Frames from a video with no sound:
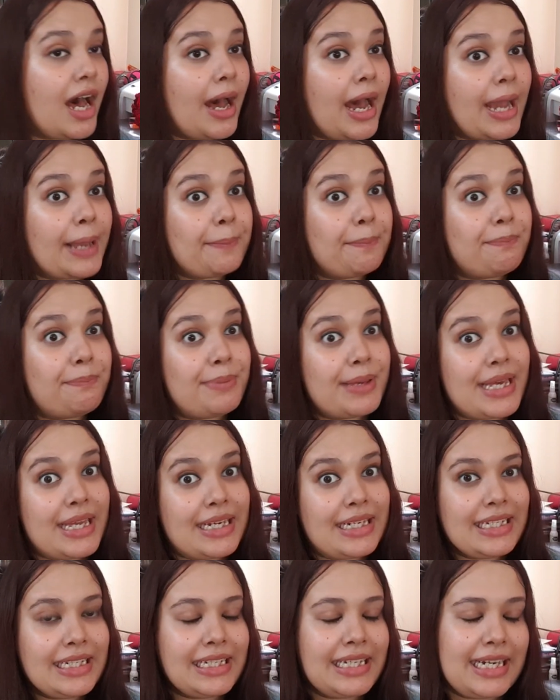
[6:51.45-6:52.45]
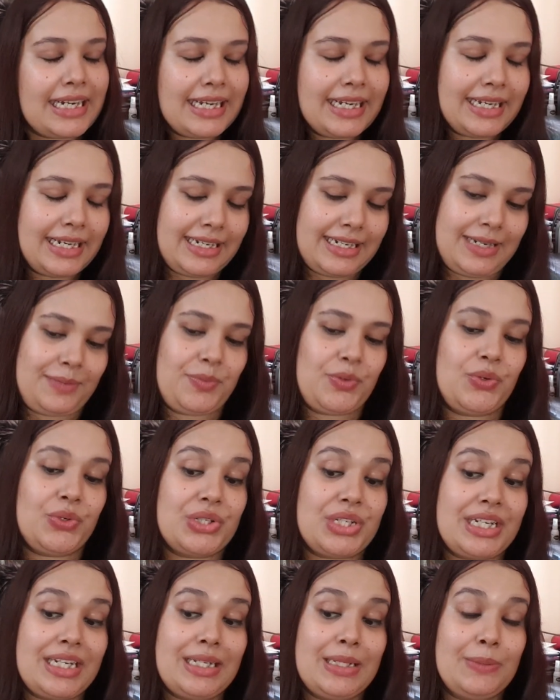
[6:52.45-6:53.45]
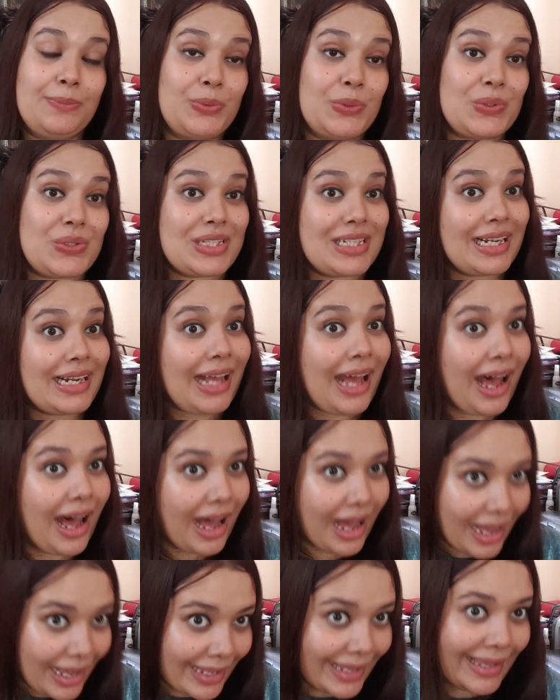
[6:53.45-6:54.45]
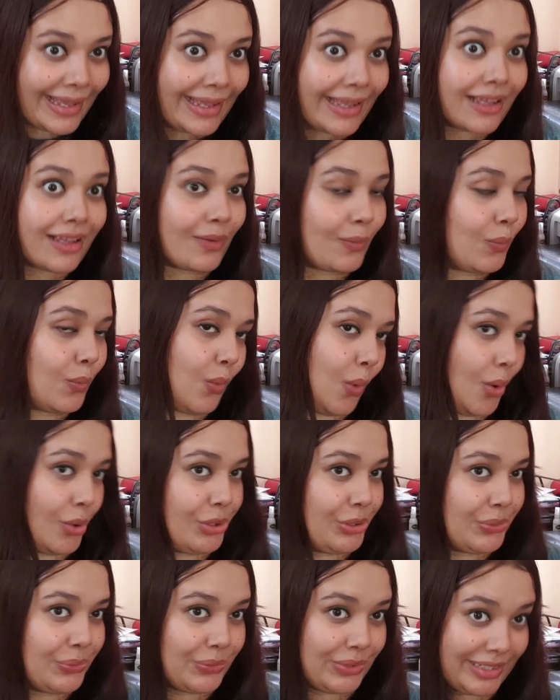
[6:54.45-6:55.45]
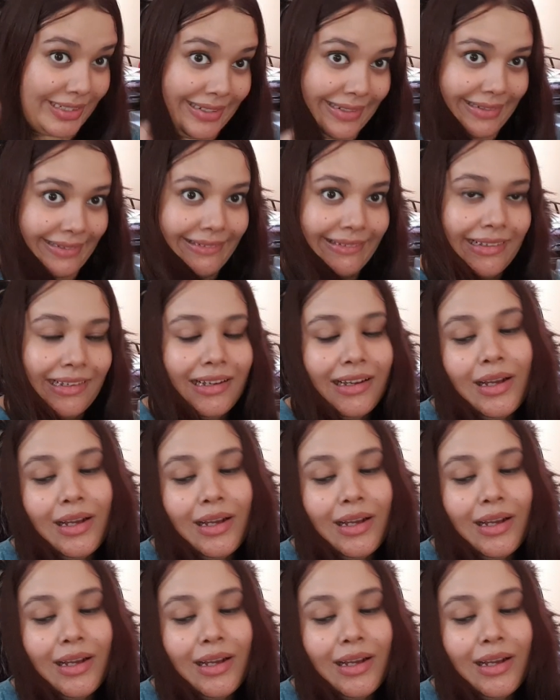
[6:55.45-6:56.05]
I barely get any time to read the books that I want to read.